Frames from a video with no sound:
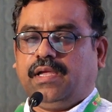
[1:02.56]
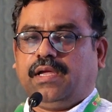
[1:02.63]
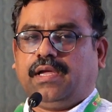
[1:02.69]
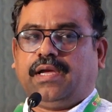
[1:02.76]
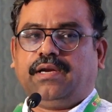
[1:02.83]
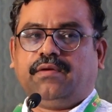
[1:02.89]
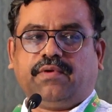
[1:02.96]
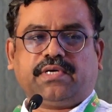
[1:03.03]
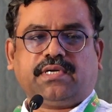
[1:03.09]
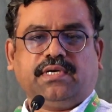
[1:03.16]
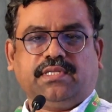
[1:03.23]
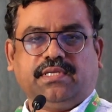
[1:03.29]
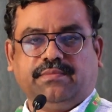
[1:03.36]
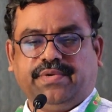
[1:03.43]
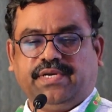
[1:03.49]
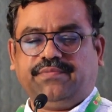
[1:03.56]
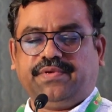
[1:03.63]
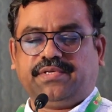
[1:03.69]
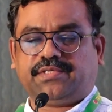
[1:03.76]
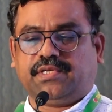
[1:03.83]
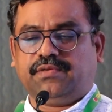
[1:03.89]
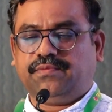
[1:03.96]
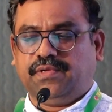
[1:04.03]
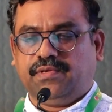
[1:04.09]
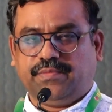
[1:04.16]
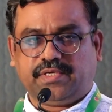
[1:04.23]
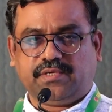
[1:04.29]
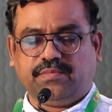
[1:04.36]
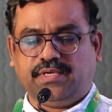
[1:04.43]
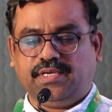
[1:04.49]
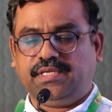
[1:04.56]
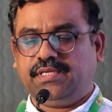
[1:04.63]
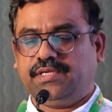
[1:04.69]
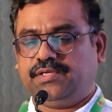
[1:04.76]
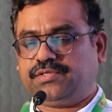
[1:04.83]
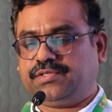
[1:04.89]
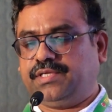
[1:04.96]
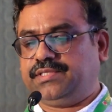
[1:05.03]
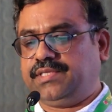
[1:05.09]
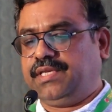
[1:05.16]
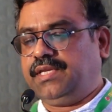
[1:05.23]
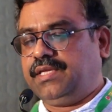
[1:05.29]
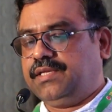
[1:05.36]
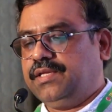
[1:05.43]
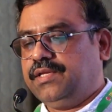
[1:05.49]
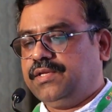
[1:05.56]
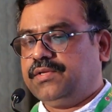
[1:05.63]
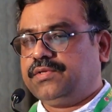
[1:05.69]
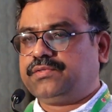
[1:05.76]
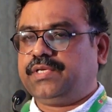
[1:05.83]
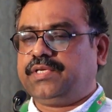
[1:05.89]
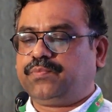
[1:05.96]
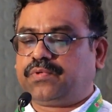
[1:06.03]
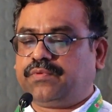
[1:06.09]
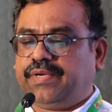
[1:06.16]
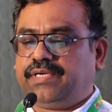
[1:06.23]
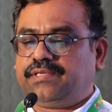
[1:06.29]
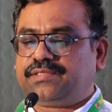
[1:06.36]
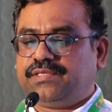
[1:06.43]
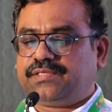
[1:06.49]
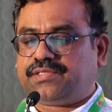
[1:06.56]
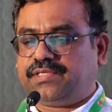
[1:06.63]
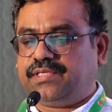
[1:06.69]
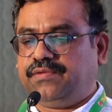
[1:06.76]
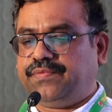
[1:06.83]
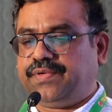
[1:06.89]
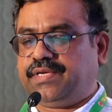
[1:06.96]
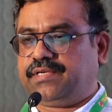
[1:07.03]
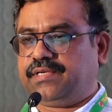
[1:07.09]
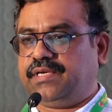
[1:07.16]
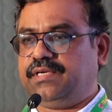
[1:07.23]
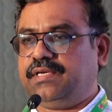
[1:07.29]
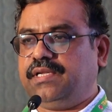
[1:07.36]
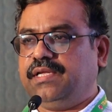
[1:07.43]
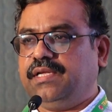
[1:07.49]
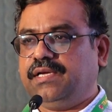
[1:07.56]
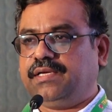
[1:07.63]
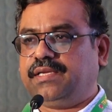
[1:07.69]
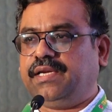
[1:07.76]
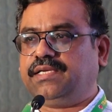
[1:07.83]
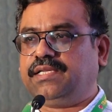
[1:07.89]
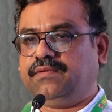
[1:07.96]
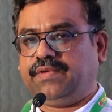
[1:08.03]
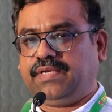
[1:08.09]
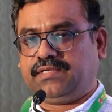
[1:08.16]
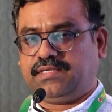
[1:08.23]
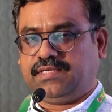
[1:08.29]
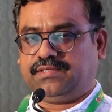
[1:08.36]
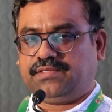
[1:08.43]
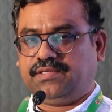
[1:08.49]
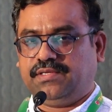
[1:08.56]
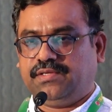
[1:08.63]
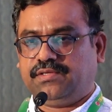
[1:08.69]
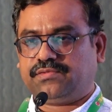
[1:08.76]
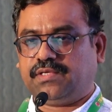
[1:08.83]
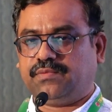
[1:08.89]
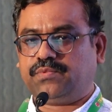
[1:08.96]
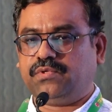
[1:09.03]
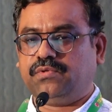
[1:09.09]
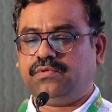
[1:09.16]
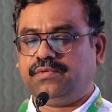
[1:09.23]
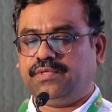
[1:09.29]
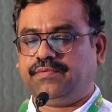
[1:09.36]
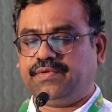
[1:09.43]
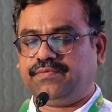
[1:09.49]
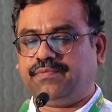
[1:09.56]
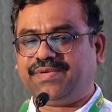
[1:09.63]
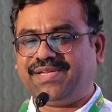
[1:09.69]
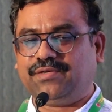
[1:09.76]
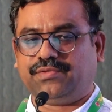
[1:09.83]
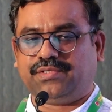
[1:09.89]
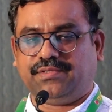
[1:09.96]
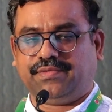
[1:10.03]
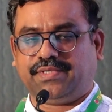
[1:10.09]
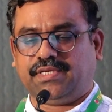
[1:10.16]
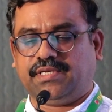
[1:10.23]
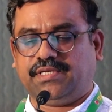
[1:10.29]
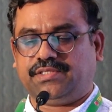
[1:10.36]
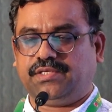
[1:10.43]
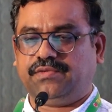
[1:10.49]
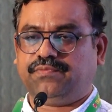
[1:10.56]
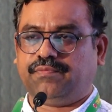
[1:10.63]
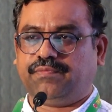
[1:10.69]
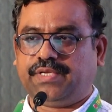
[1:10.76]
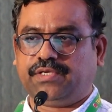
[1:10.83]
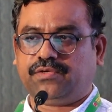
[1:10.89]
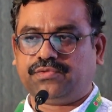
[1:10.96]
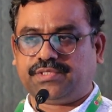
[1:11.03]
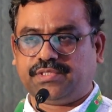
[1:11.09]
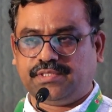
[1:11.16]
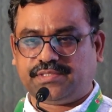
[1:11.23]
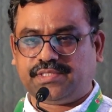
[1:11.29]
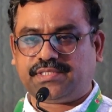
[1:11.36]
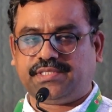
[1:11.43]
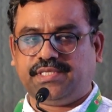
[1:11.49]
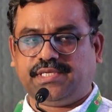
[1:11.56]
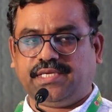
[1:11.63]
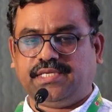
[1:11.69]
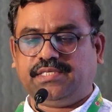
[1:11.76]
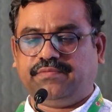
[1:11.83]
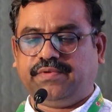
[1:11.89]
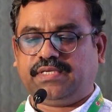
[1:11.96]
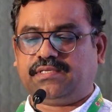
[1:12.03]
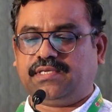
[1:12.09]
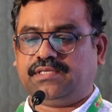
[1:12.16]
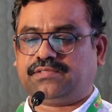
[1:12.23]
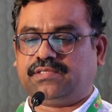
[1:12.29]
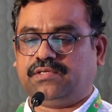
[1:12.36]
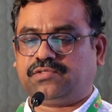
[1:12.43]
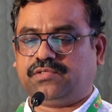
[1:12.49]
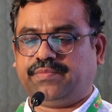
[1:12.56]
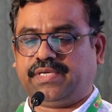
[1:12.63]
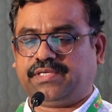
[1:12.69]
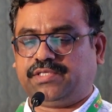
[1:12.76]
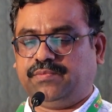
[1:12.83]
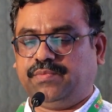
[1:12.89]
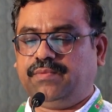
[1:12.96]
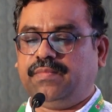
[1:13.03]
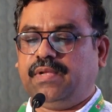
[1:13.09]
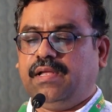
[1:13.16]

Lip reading: And what are the benefits of metabolic surgery? So it provides significant and greater weight loss. So up to even 50 to we can achieve 50 to 60 kg weight loss also maximum,